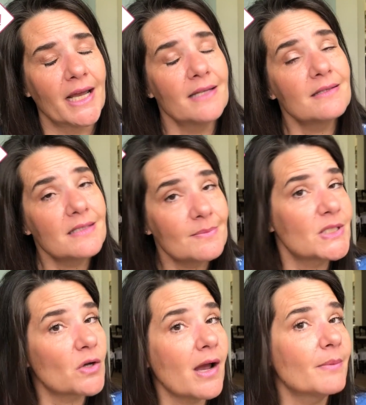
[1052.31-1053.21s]
and
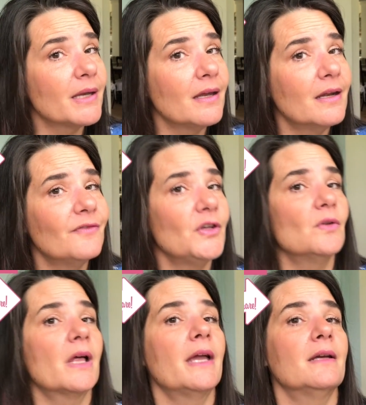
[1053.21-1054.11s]
subscribing if you
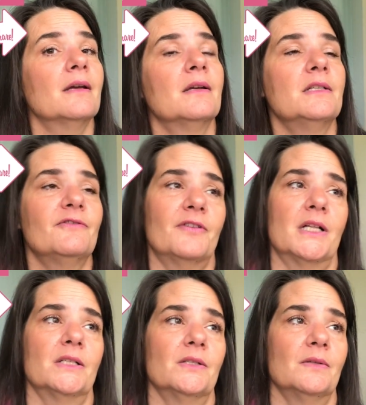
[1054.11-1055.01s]
like to
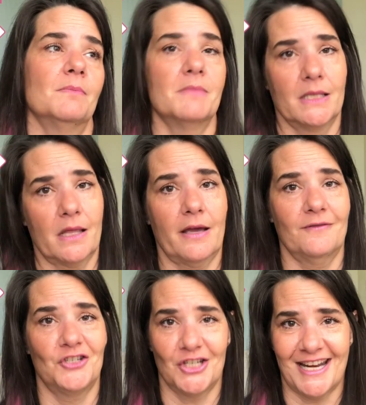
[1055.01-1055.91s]
follow
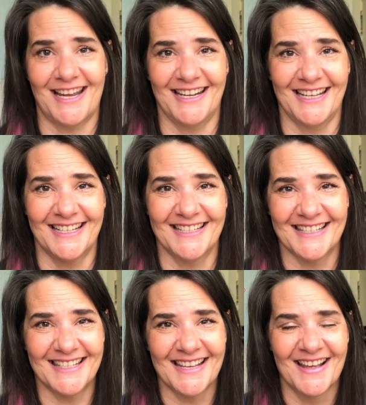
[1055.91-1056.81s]
Midlife
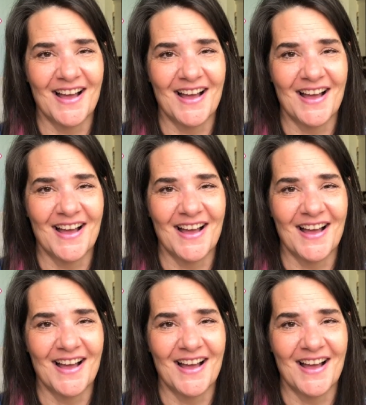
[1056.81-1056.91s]
Shenanigans.